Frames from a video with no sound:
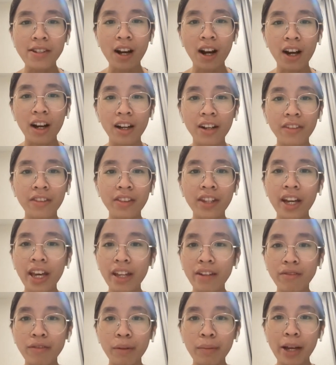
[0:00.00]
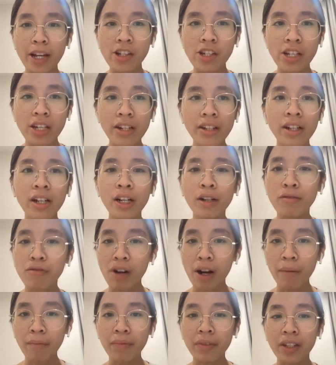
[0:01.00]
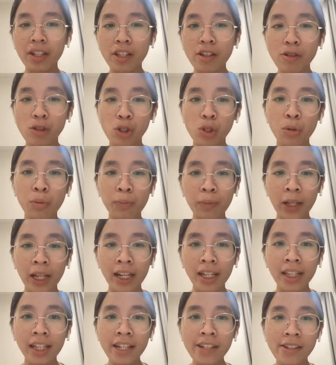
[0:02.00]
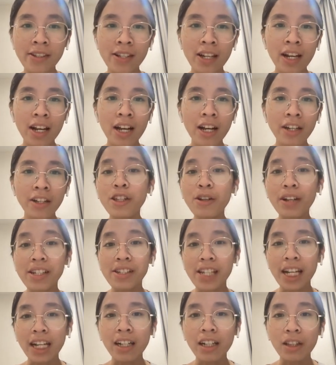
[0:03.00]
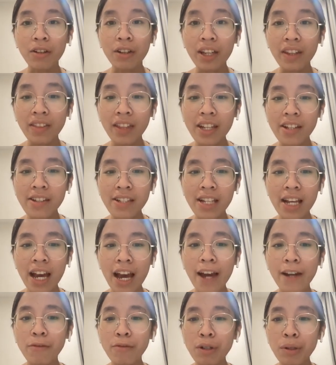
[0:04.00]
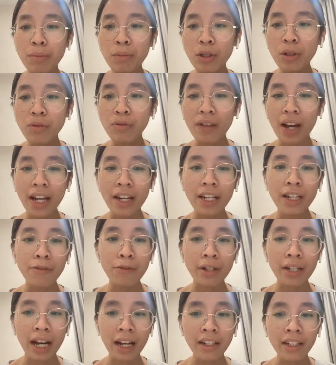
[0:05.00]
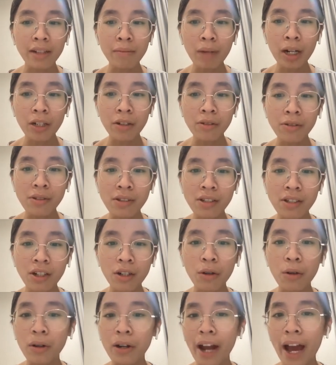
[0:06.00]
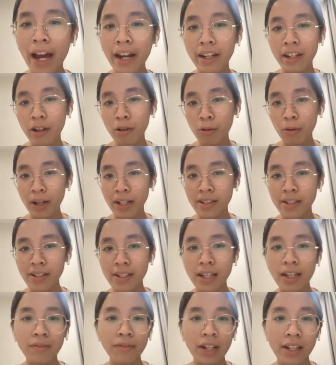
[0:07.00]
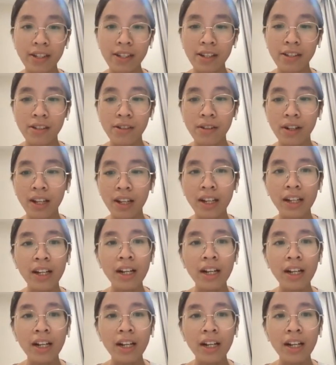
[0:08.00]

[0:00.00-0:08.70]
on the information from the YouTube playlist. You can take a look at this and remove any redundant modules or add new ones if necessary.